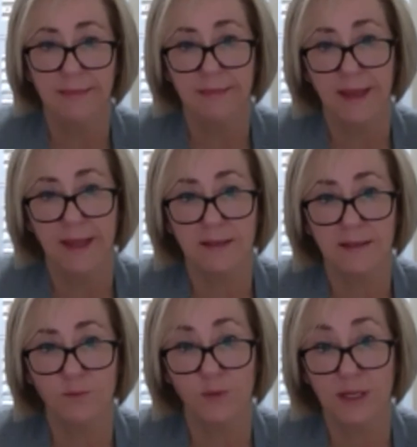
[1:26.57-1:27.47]

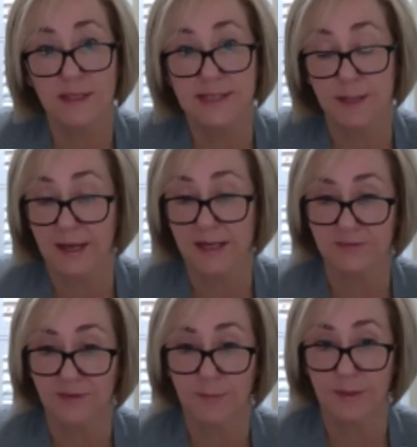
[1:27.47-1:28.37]
Then we set about
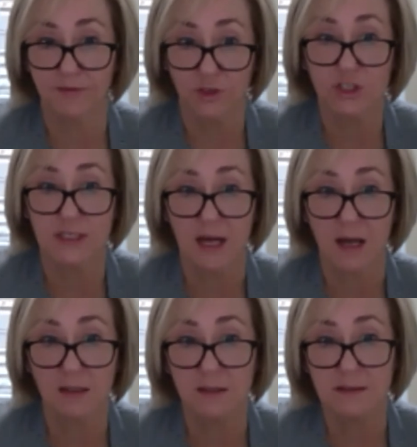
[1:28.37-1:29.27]
developing future
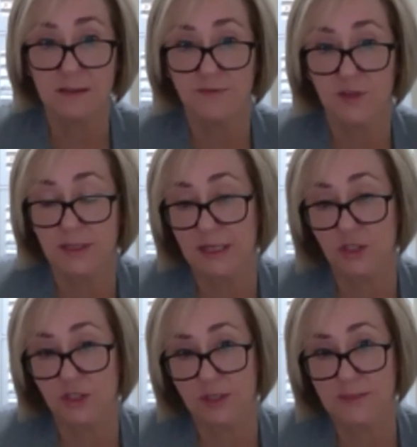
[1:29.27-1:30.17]
targets for the,
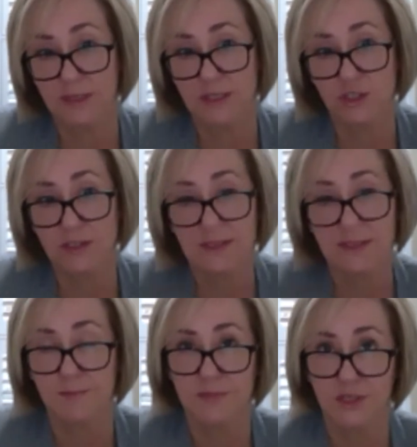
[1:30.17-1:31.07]
each of those
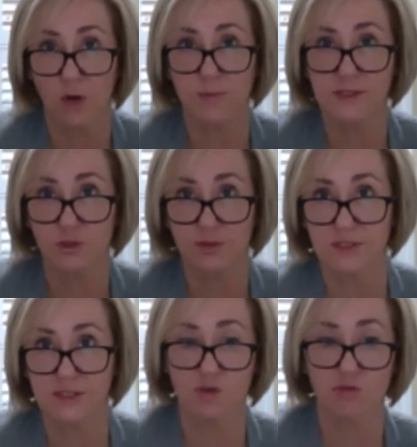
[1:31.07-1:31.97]
measures to help us sort of
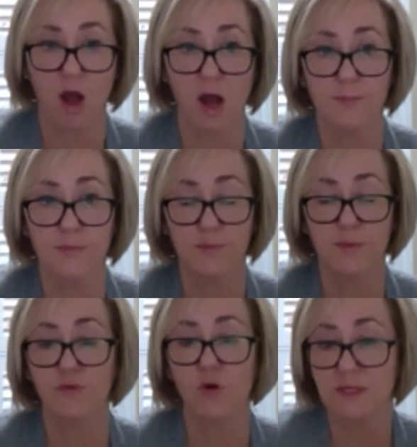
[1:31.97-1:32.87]
describe the
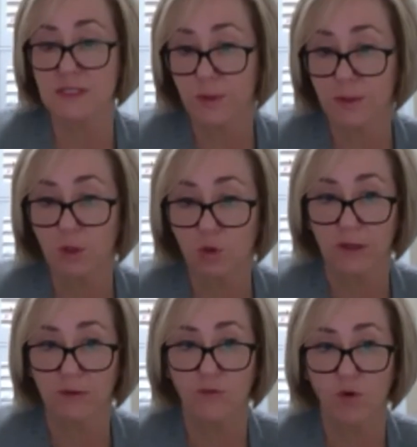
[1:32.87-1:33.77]
performance we were
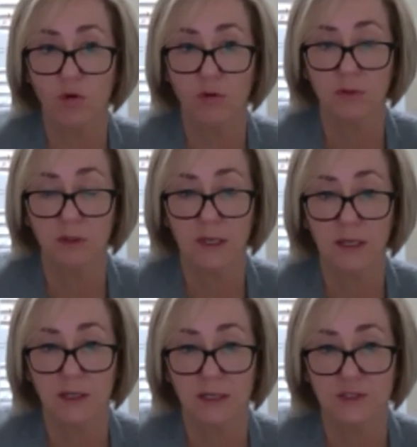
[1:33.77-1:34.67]
looking for
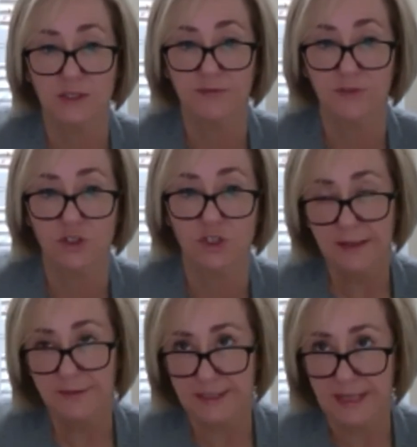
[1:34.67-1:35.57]
um, into the
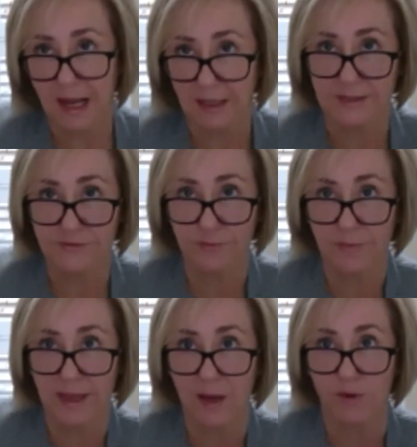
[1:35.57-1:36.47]
future. The targets from
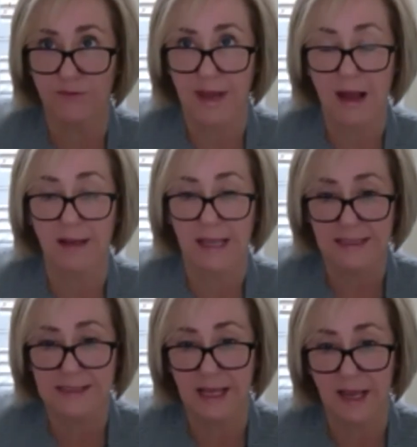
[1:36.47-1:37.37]
there we've now
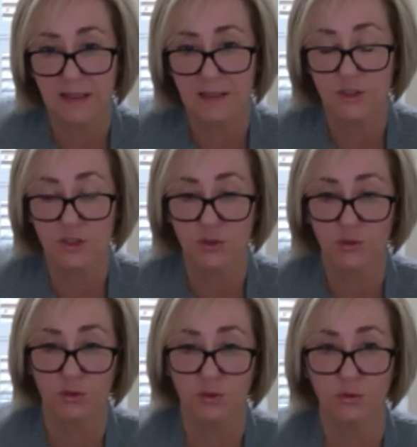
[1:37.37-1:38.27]
cascaded
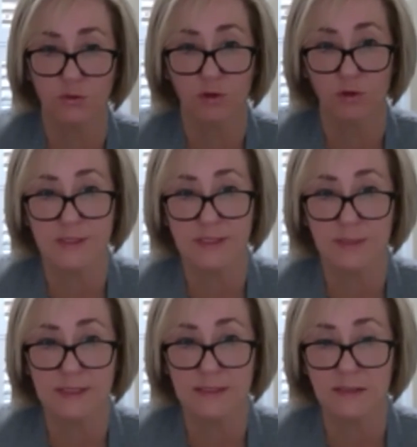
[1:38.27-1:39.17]
to across across the
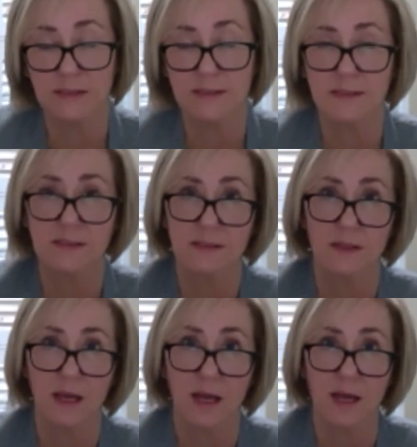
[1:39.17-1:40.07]
business
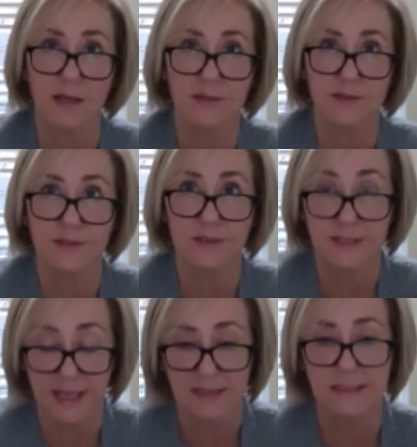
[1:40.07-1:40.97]
and
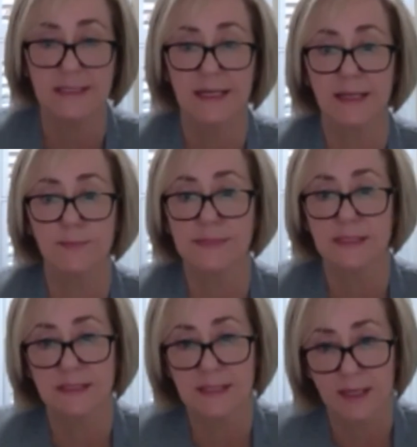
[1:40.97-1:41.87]
down to teams
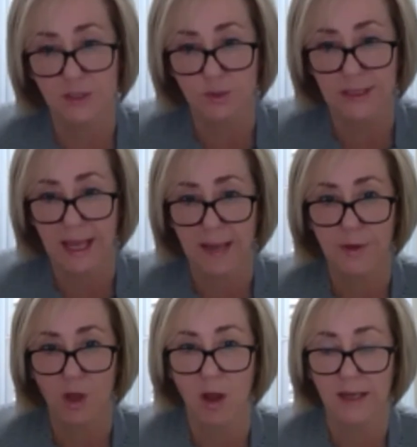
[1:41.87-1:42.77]
and down to a
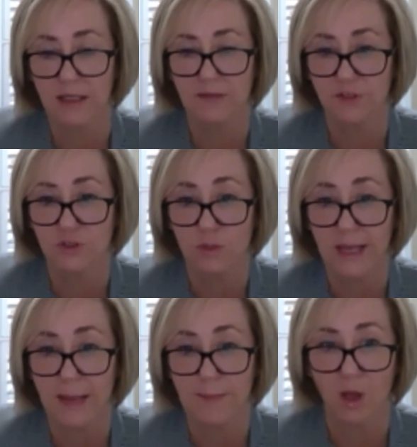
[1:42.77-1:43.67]
KPI, individual
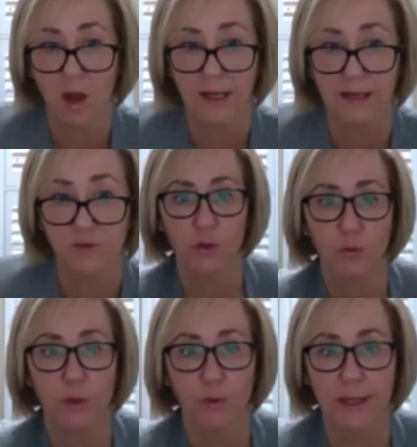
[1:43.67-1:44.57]
KPI level.
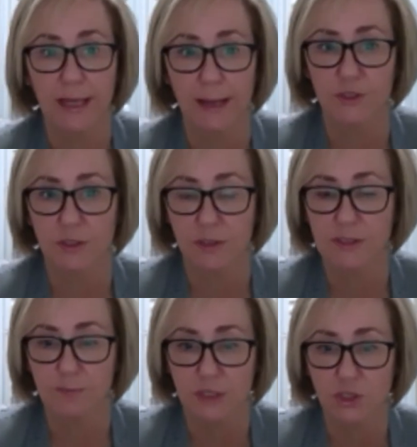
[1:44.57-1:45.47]
We want to capture
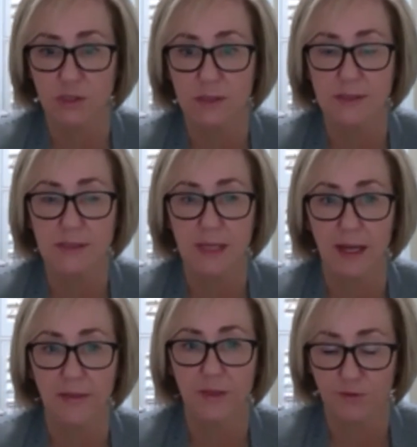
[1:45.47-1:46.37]
those measures
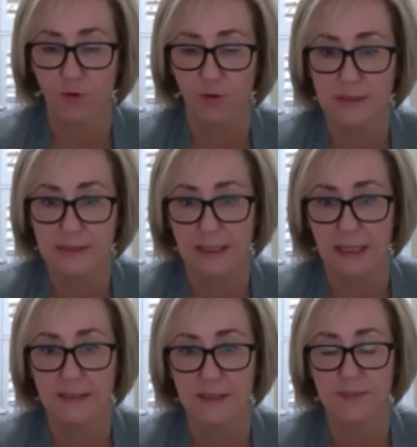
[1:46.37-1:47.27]
and the performance
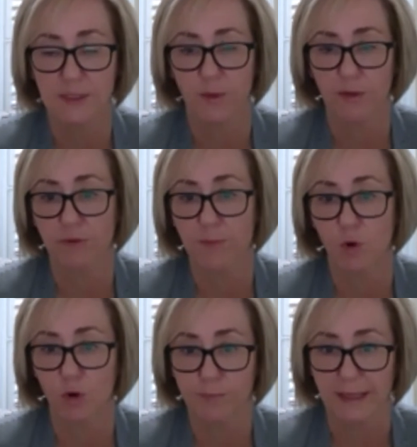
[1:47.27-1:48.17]
against them so we can
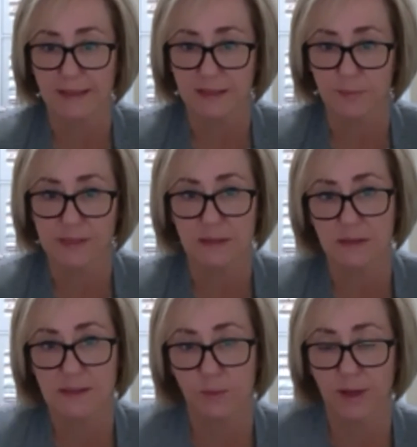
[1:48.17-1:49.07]
report back to the
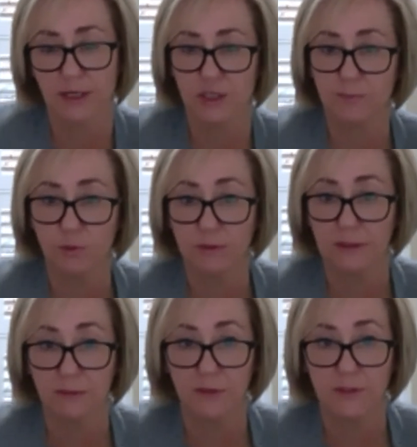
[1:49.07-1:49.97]
business. So we're actually
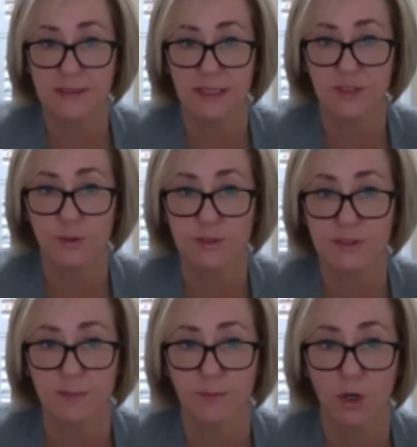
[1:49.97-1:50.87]
building those dashboards
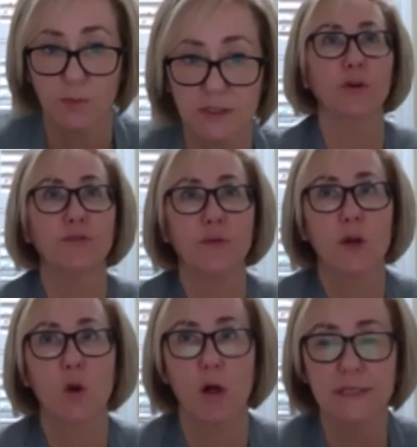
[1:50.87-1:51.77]
at the moment. From a
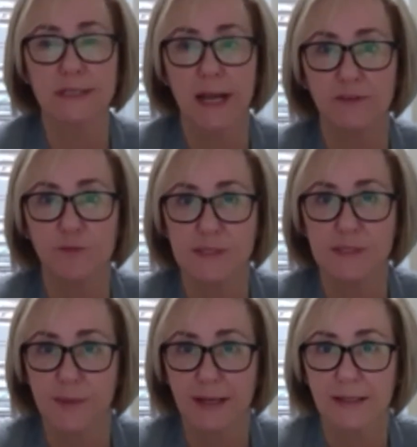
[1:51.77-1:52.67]
qualitative
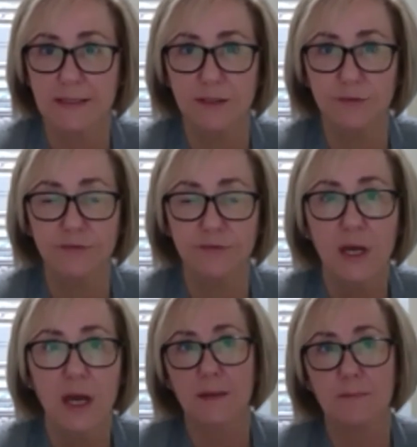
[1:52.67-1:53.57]
perspective,
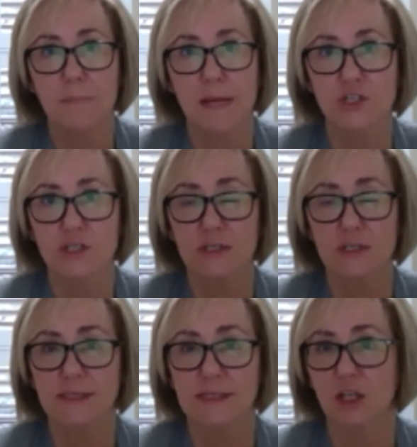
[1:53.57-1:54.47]

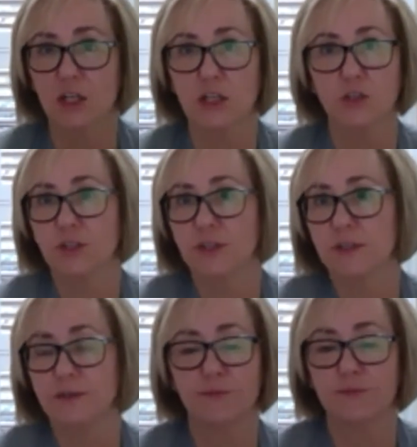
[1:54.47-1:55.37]
measures
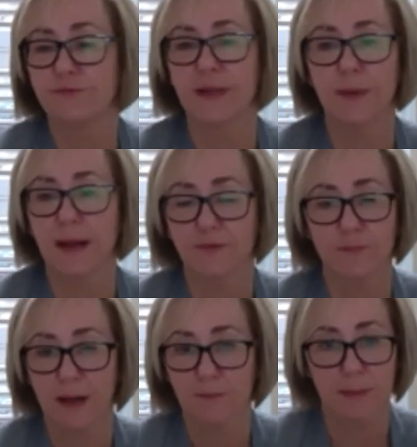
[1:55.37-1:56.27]
included feedback
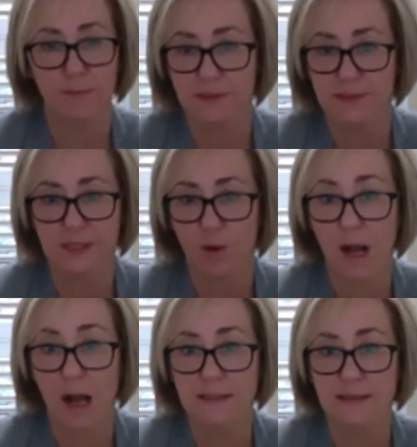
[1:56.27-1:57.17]
from our members. So
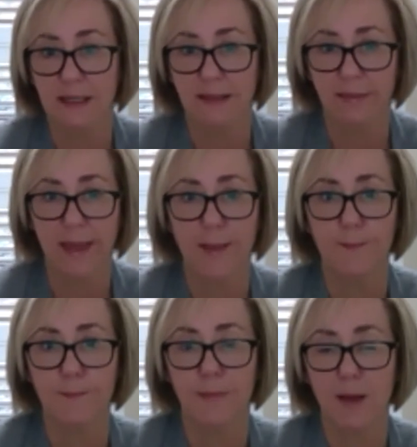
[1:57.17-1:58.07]
asking
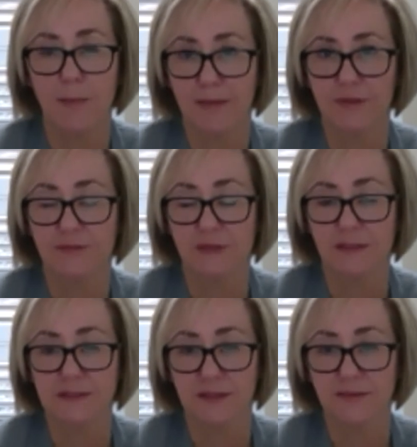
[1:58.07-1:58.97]
them about the
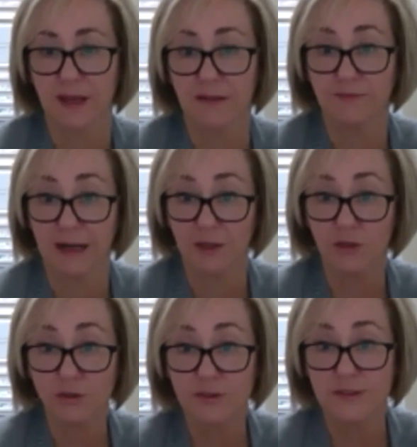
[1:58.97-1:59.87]
things that they
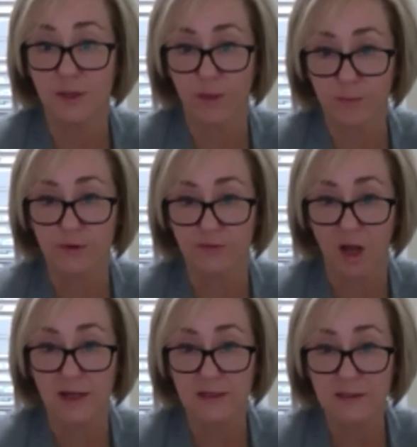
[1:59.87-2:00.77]
valued that we
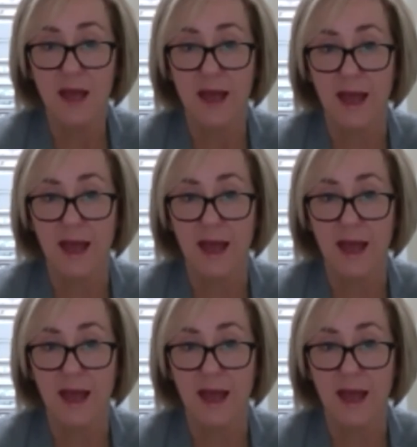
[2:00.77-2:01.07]
provided.